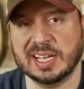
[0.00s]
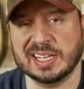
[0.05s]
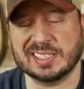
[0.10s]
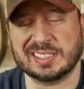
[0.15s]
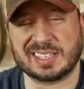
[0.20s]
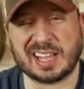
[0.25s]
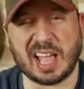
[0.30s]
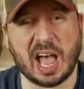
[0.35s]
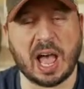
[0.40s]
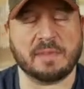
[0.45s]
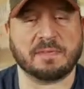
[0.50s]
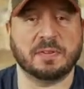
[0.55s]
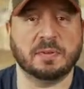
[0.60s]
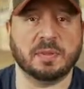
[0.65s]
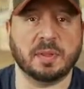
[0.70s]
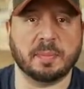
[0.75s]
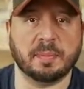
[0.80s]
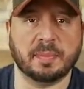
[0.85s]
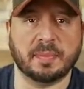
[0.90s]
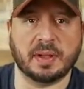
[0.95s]
Scott
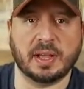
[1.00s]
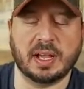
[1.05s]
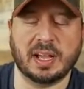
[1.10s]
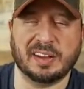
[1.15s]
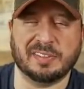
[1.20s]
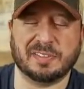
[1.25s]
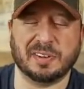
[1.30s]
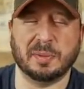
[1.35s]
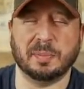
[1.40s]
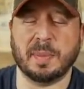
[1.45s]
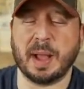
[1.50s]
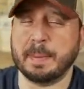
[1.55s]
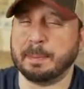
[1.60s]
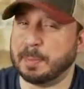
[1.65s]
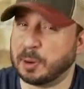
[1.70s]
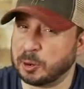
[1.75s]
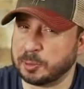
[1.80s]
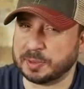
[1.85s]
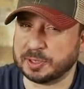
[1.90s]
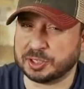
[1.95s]
from the uh, from my
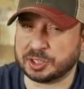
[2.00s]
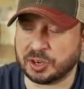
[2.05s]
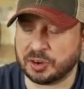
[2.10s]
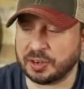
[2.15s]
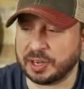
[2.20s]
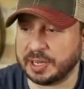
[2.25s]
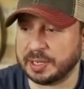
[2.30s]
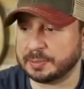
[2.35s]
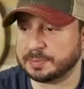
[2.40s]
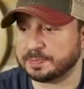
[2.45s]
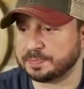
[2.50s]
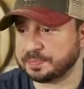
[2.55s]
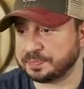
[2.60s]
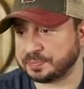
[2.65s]
Bourbon Journey.